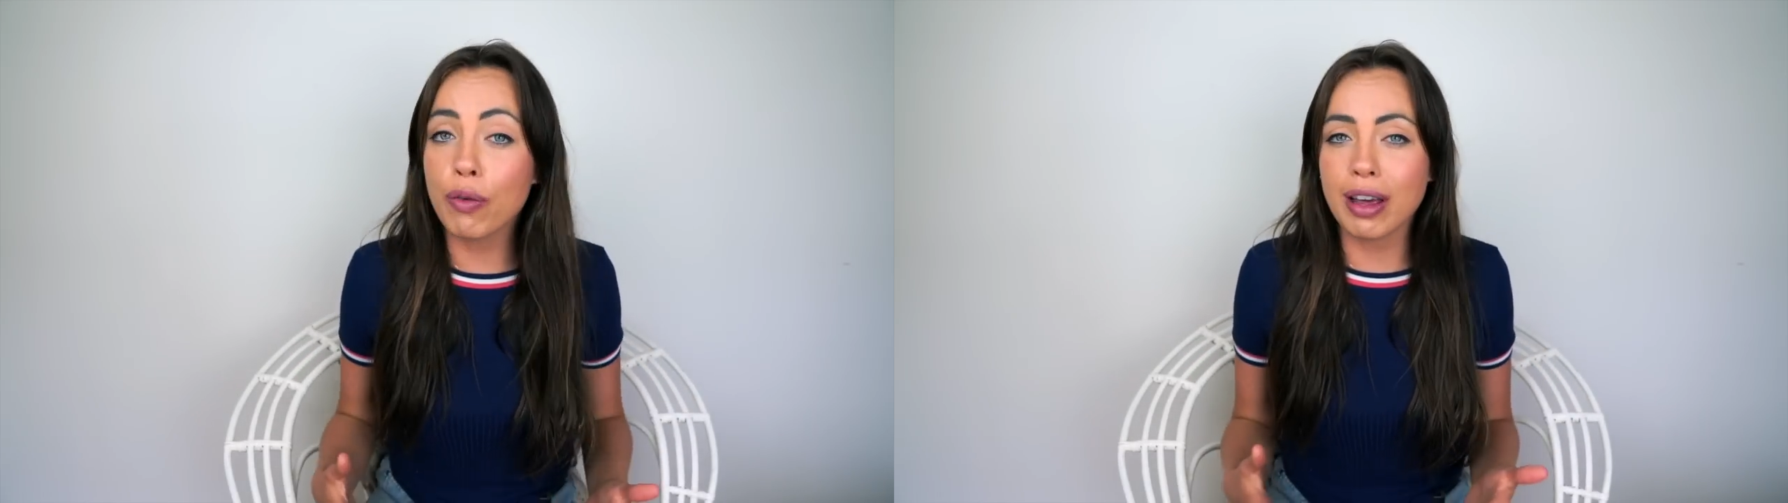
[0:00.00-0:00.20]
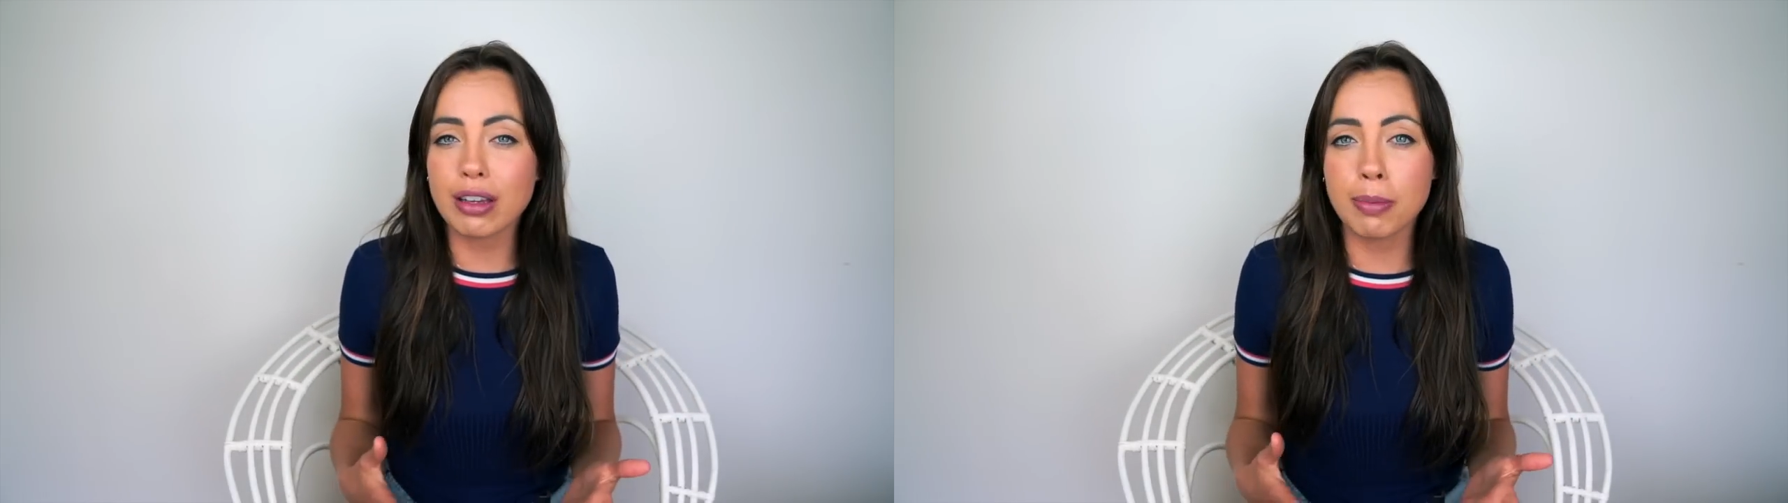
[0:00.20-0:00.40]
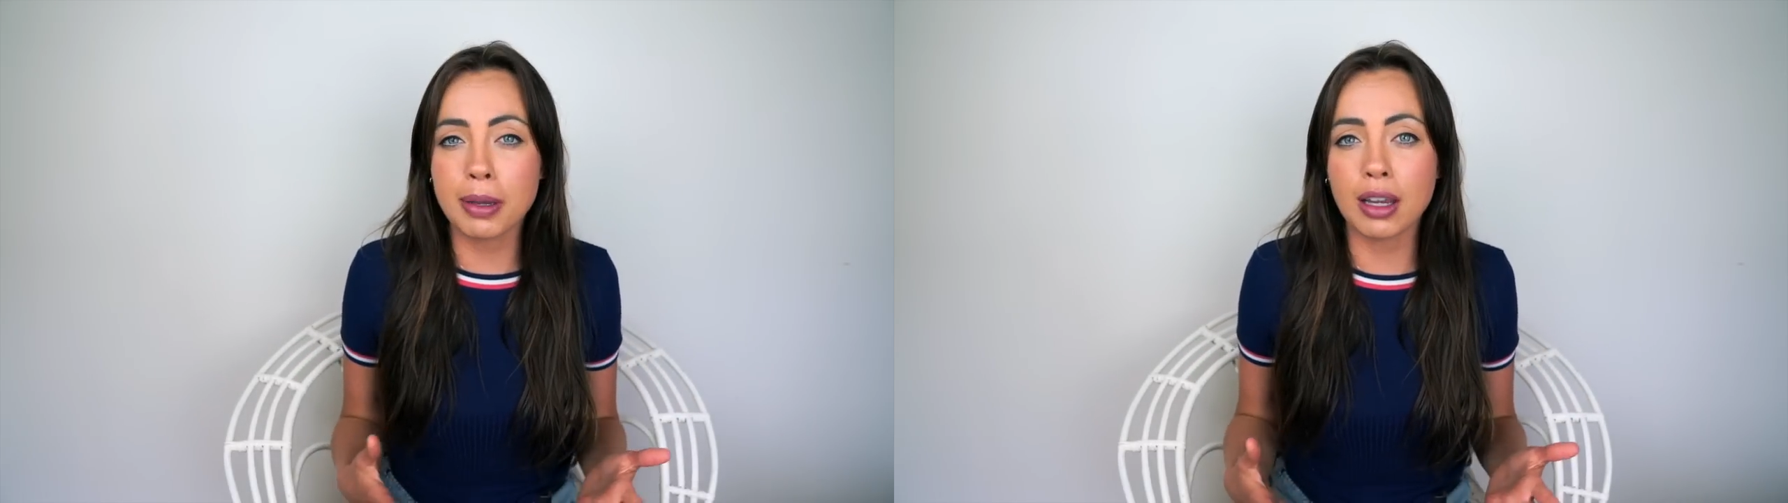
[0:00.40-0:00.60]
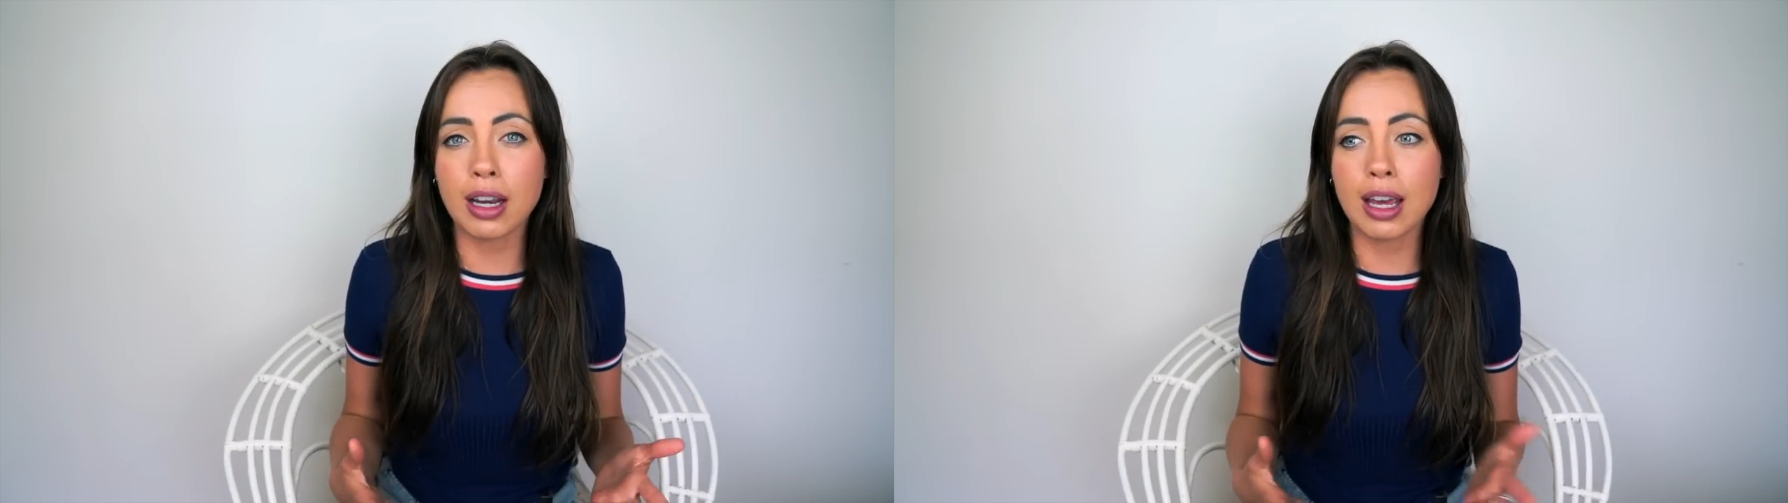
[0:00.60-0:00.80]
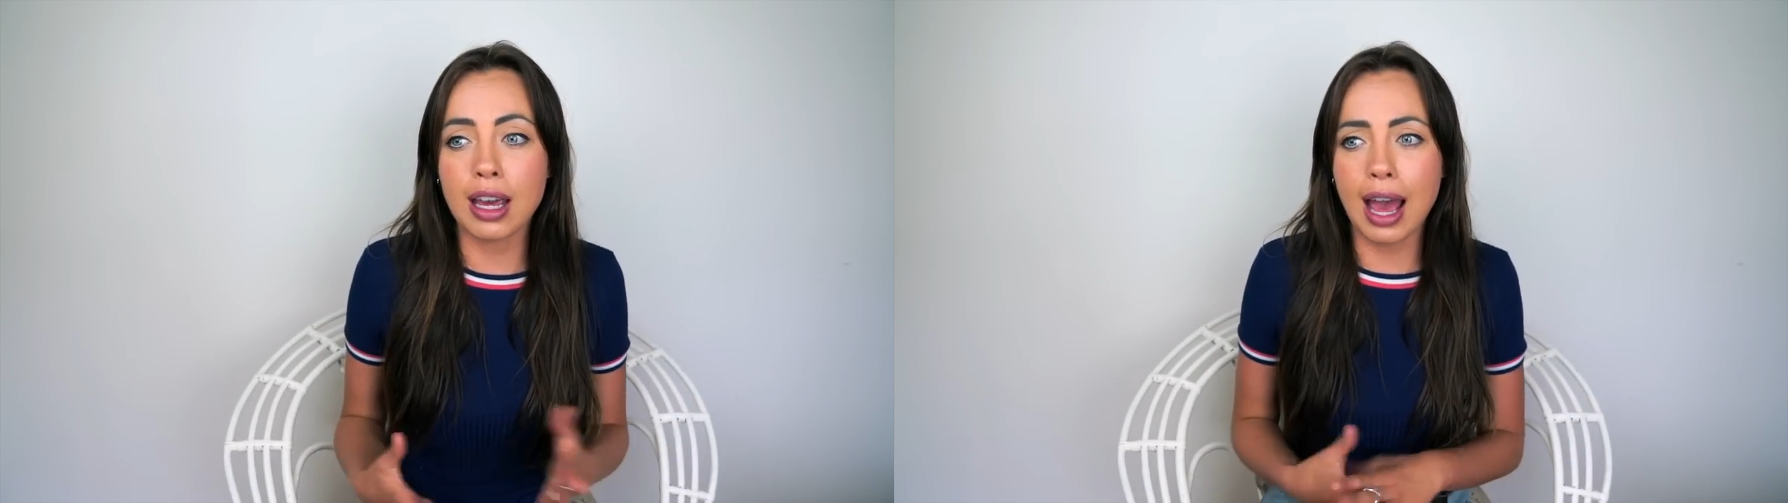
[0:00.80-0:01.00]

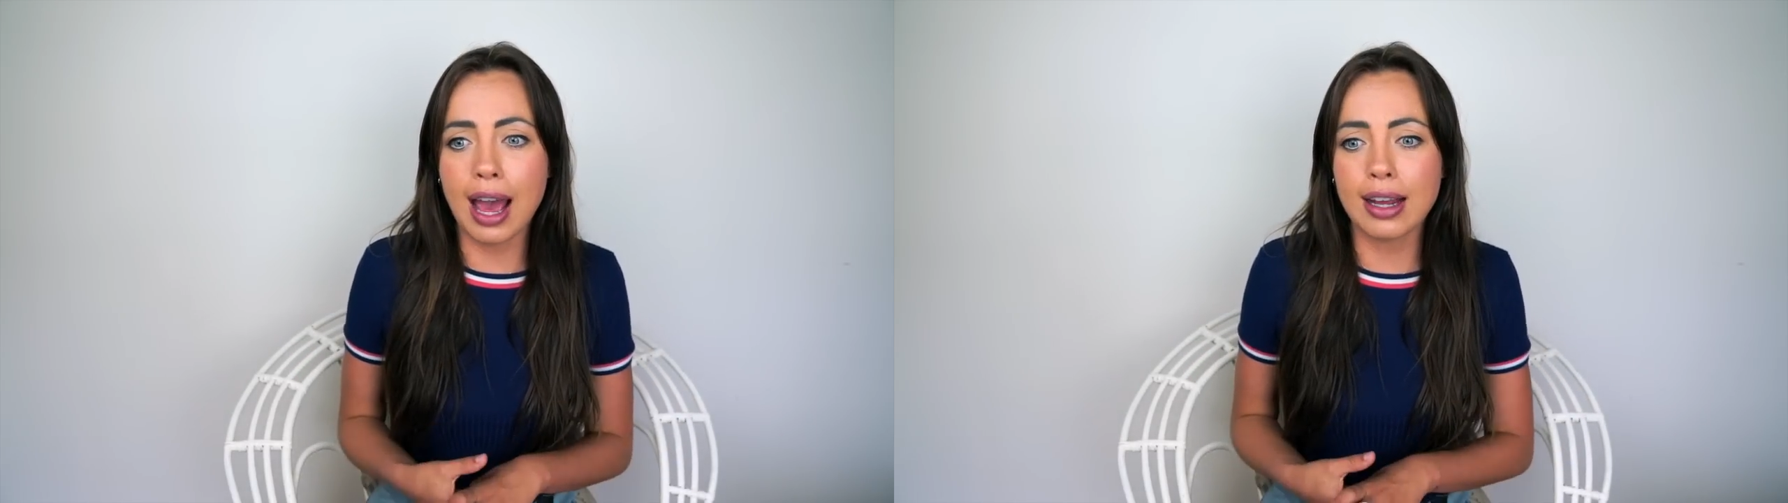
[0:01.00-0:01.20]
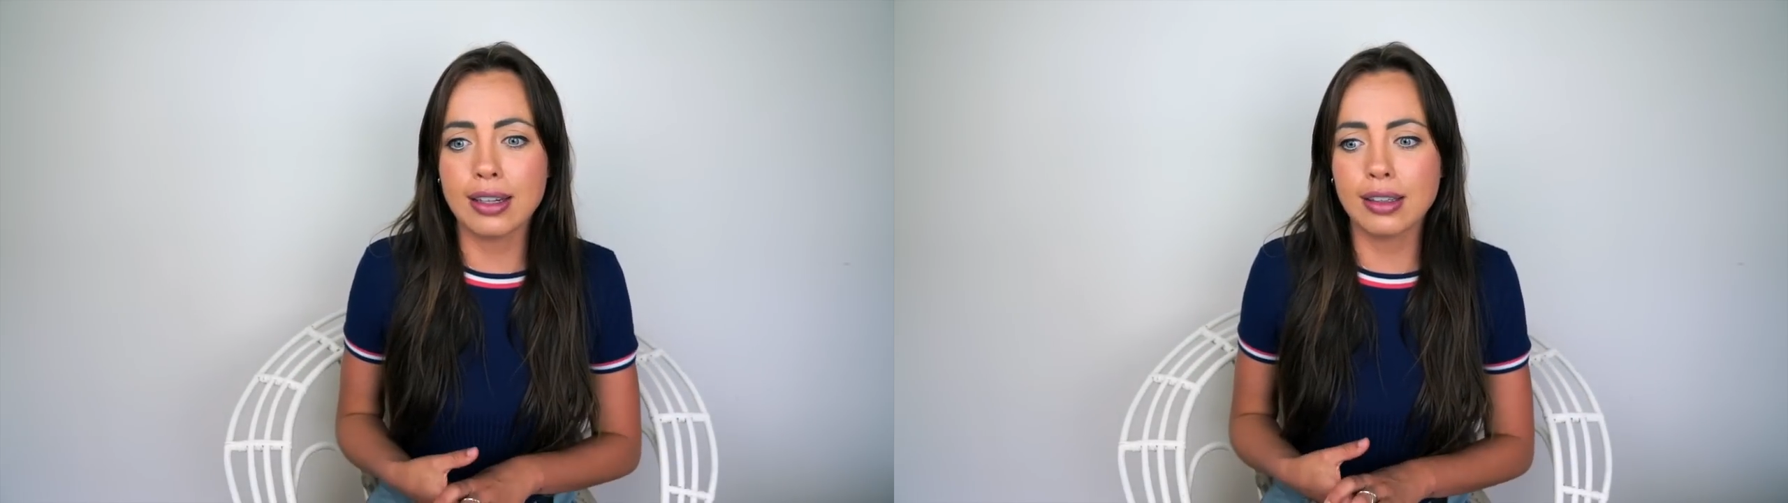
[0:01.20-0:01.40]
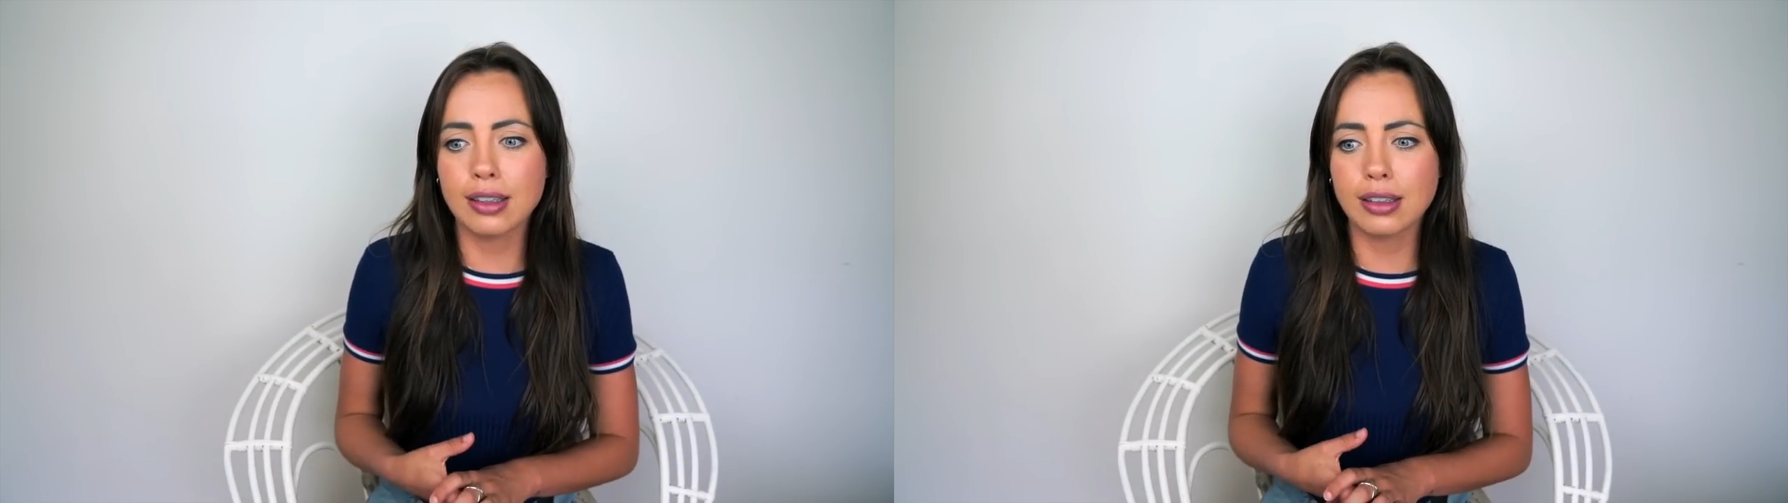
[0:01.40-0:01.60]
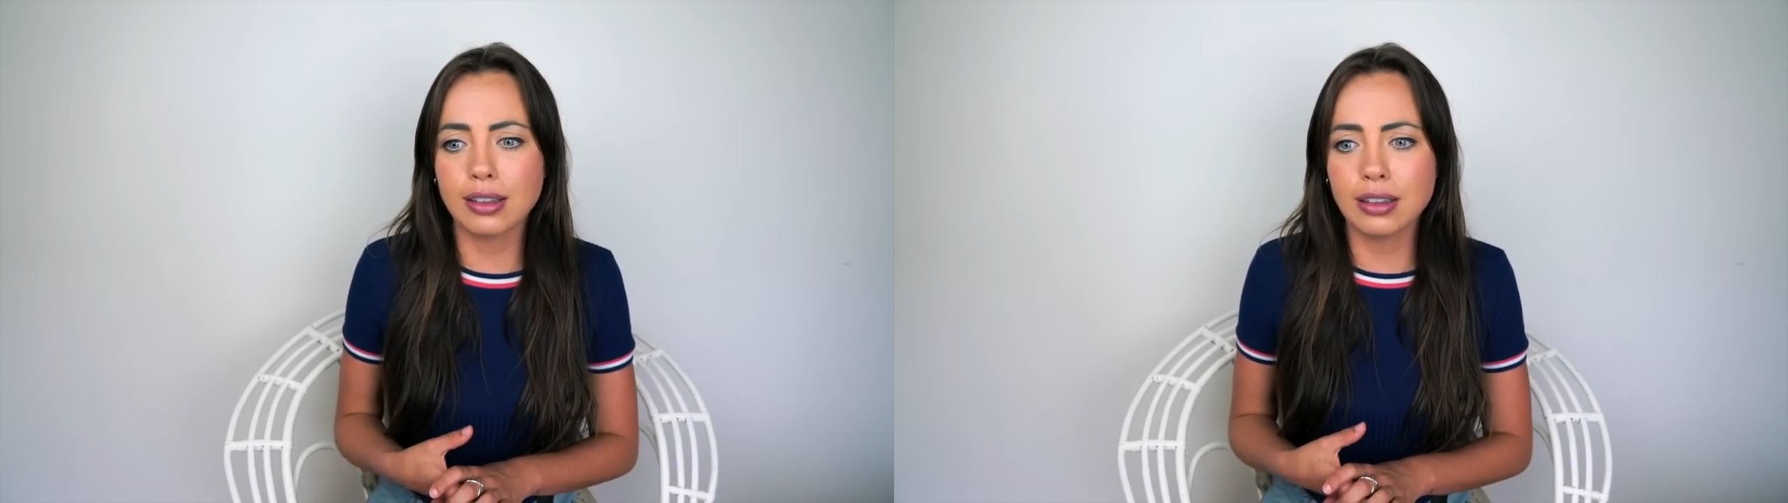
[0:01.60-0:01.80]
flexibility and